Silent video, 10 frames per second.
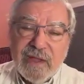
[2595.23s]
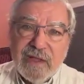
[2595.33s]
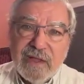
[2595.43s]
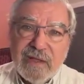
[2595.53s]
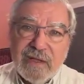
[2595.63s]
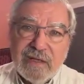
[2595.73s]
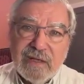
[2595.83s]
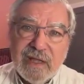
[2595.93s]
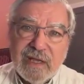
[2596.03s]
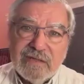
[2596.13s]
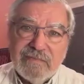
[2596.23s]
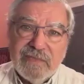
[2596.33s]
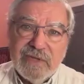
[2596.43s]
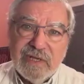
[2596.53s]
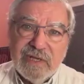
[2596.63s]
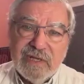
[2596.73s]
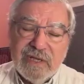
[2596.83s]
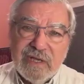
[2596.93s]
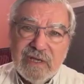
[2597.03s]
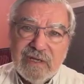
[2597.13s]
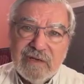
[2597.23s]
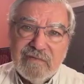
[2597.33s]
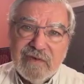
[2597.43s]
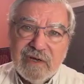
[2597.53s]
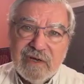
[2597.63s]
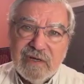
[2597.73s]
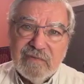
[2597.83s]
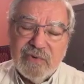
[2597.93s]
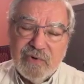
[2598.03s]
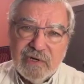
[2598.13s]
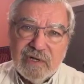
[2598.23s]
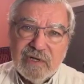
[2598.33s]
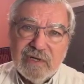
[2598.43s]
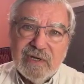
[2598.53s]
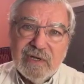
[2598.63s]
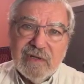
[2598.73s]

And that's been a very important